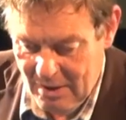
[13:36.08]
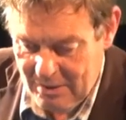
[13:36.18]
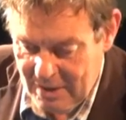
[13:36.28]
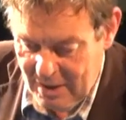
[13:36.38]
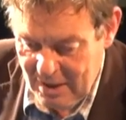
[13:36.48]

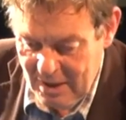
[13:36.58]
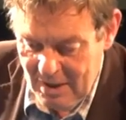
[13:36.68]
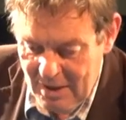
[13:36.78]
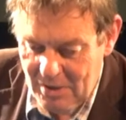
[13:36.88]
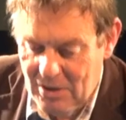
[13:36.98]
Okay,
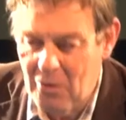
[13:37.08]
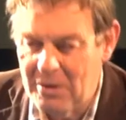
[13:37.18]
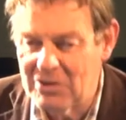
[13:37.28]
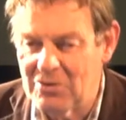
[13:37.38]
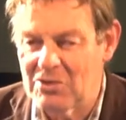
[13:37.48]

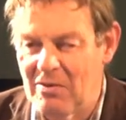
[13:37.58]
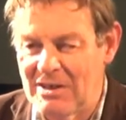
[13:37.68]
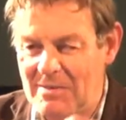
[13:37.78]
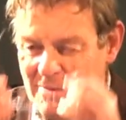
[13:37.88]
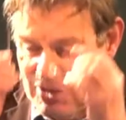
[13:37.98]
low interest
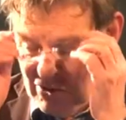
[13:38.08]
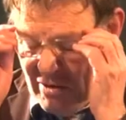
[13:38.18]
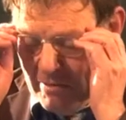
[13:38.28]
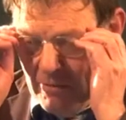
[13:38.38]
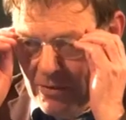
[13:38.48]
rates
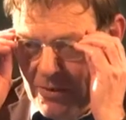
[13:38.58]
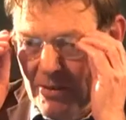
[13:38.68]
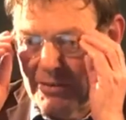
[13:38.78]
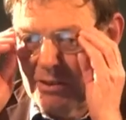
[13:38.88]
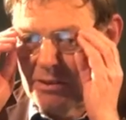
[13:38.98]
frustrate wealth
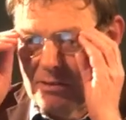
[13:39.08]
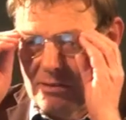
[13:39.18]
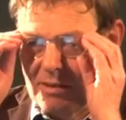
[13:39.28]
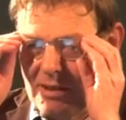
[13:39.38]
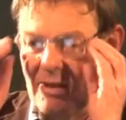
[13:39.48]
holders.
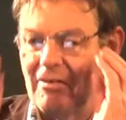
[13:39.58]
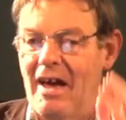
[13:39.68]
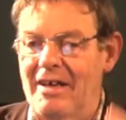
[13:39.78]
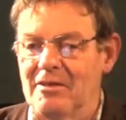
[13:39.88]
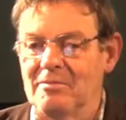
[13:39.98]
They don't
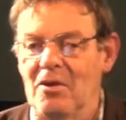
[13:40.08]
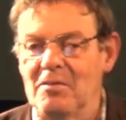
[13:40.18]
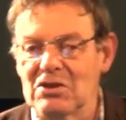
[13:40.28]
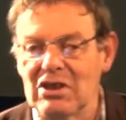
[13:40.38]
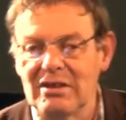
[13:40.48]
like them,
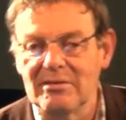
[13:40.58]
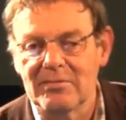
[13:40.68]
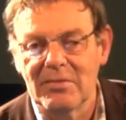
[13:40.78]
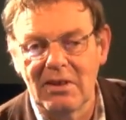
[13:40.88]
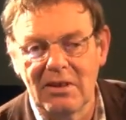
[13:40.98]
obviously.
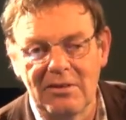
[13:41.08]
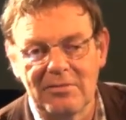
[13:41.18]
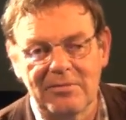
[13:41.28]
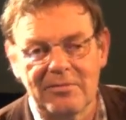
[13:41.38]
Um,